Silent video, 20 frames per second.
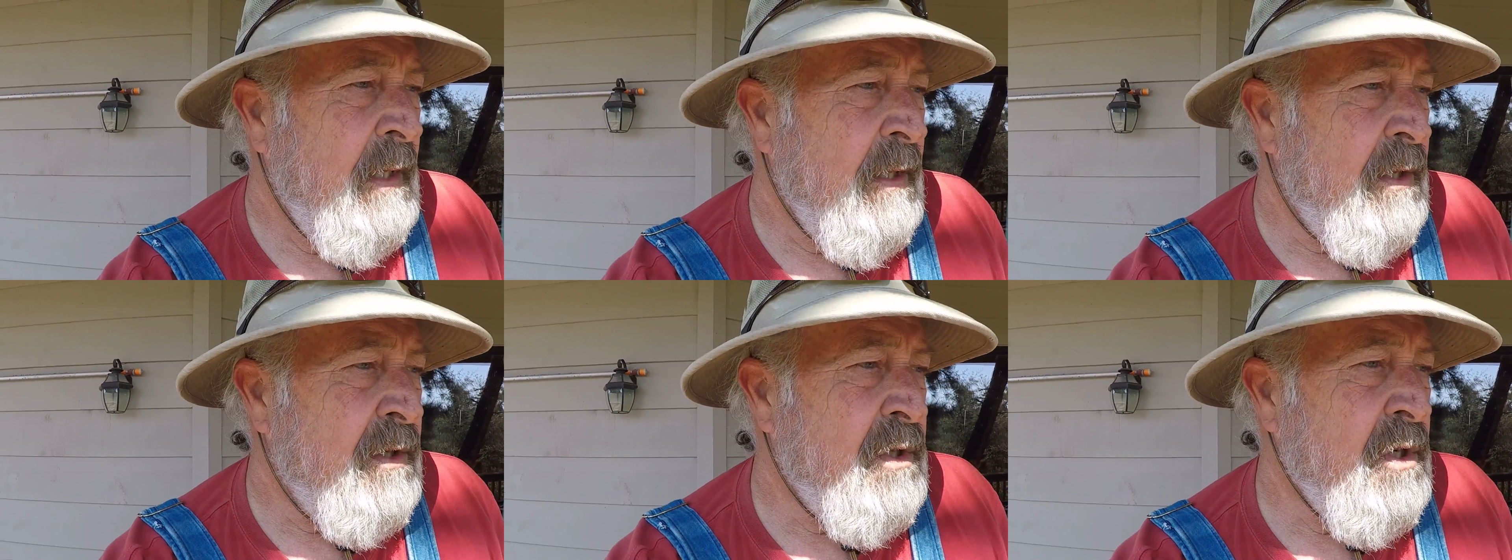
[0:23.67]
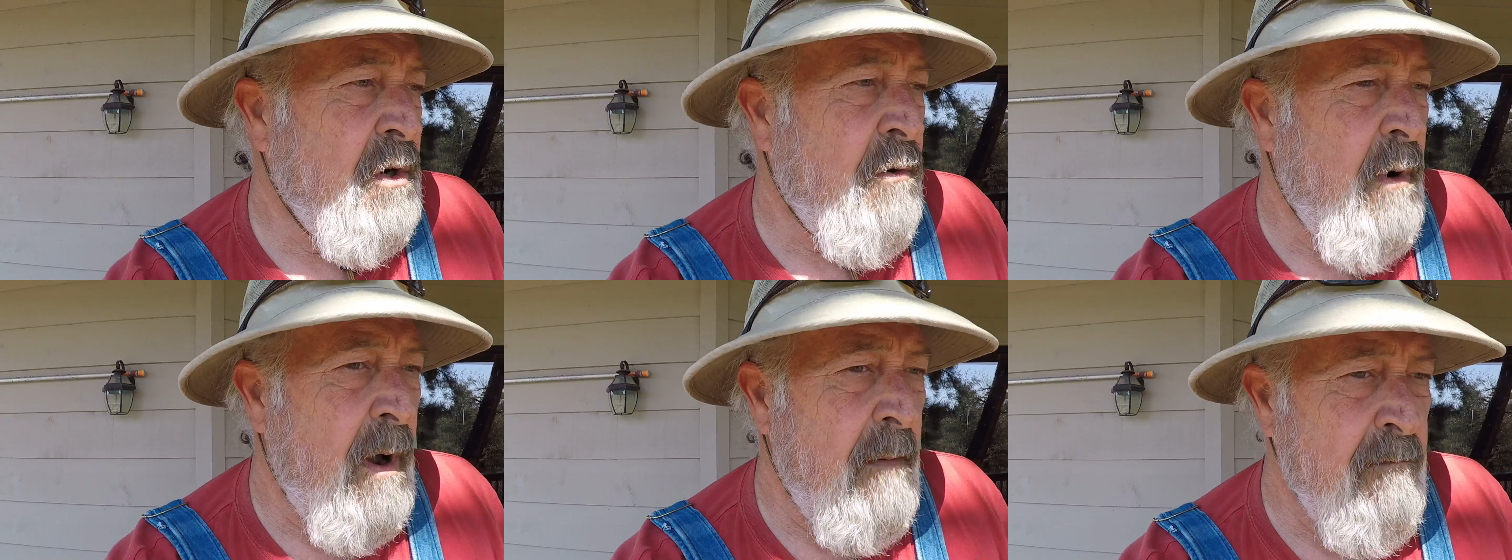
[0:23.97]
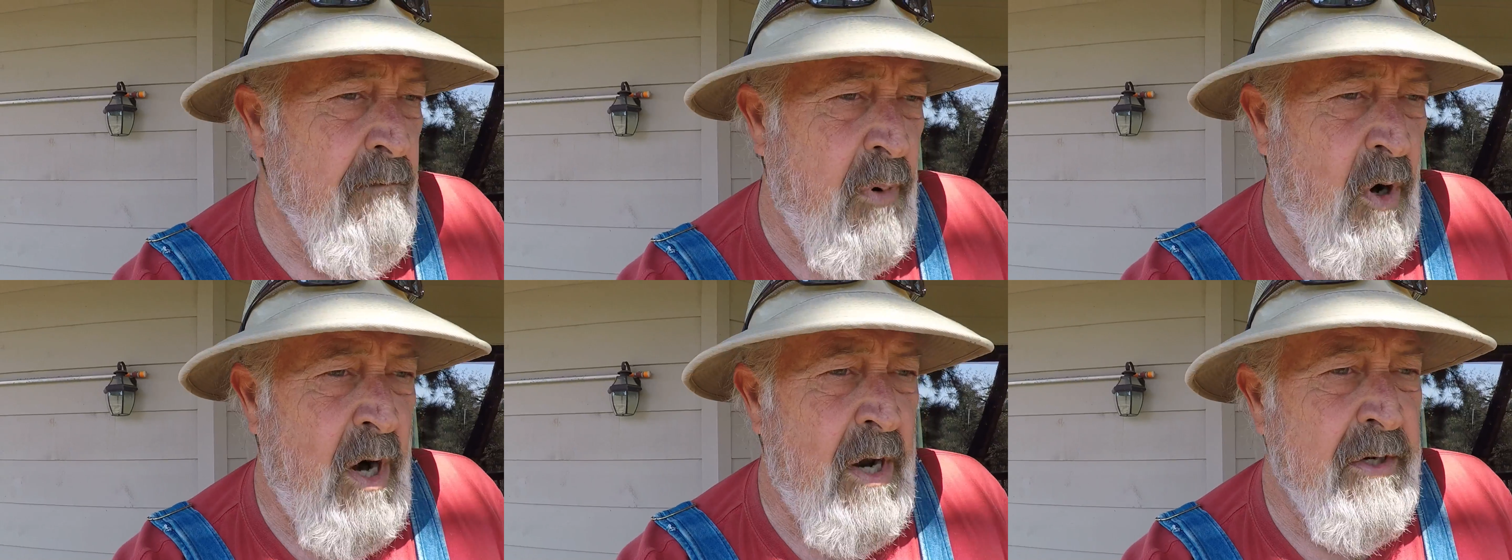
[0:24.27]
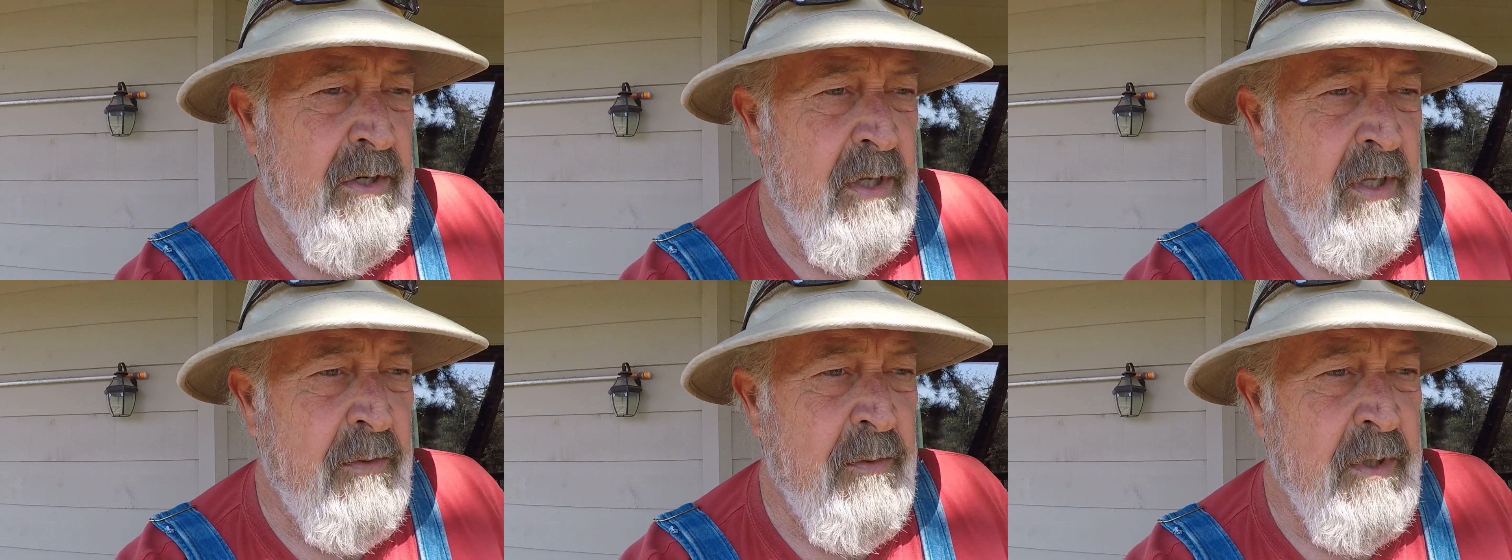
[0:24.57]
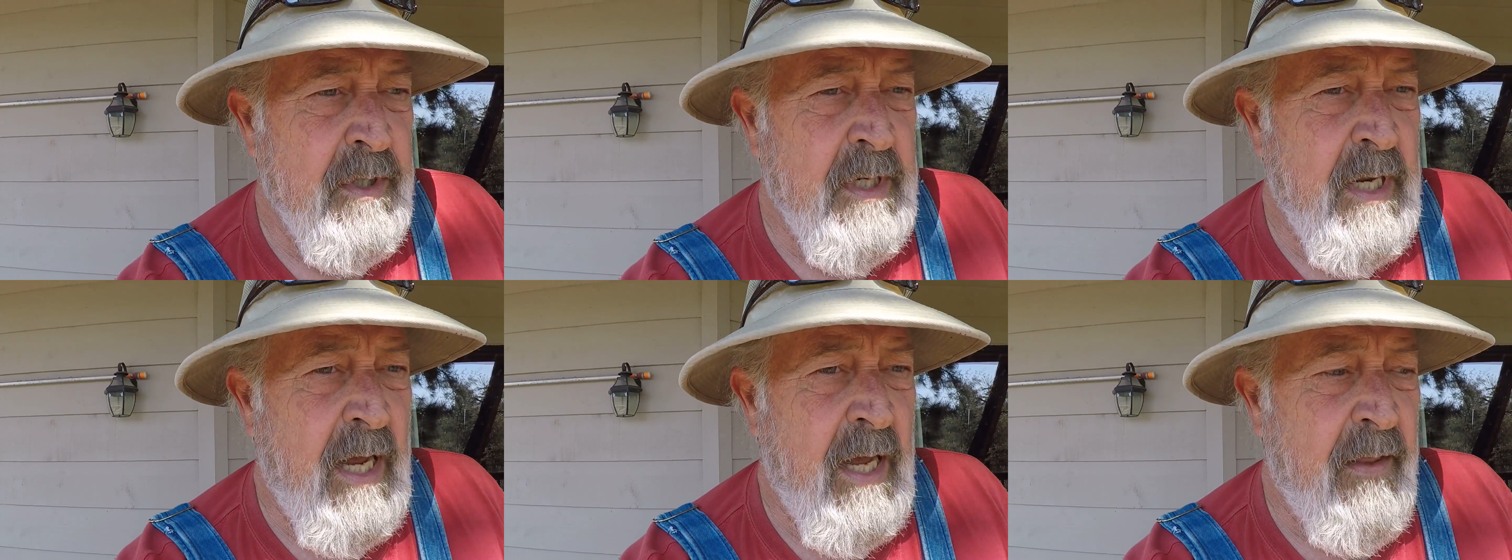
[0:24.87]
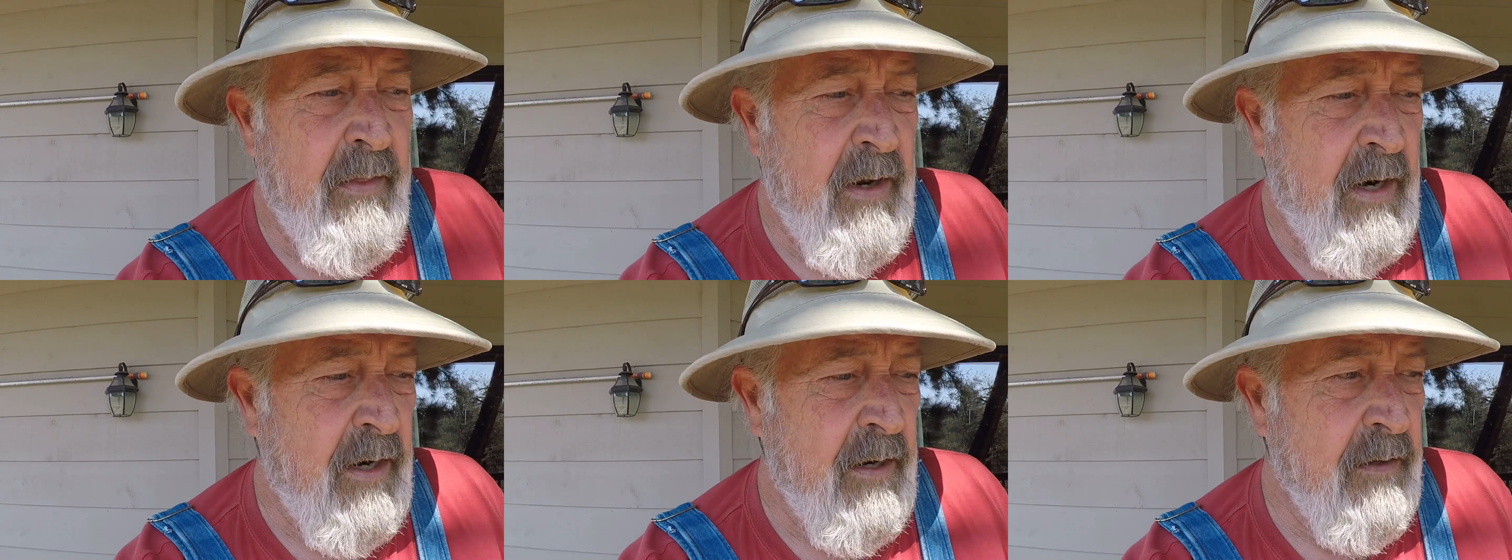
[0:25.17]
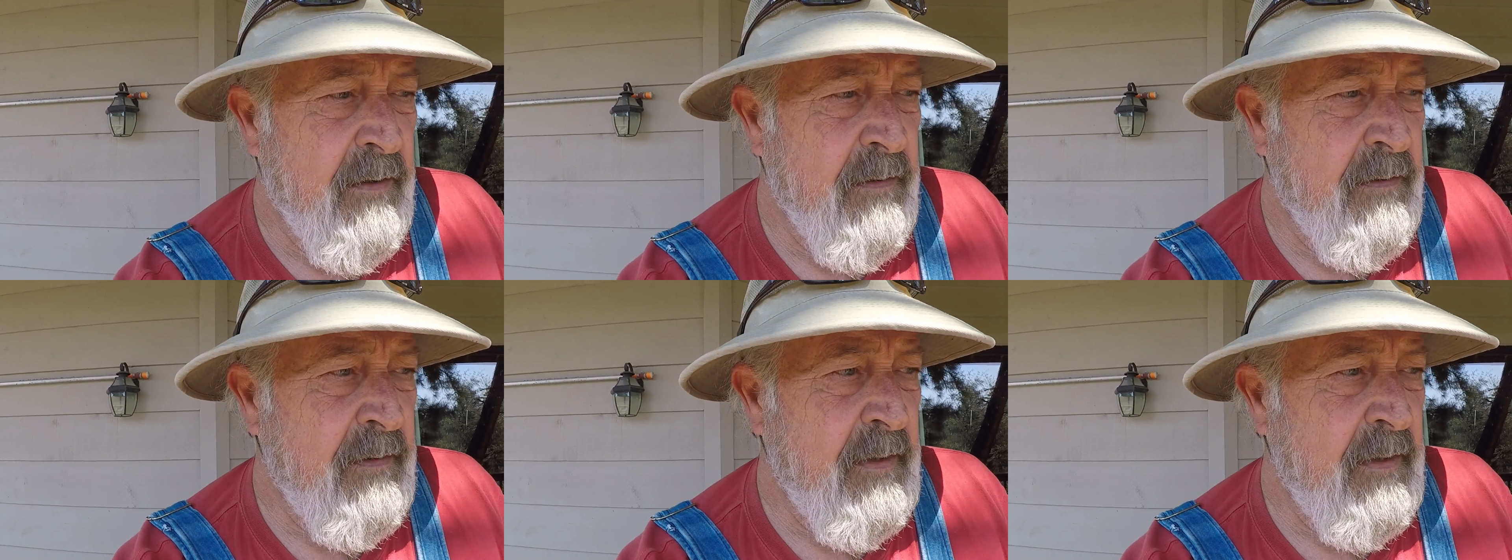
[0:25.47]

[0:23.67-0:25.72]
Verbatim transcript: the scrub brush that was down there.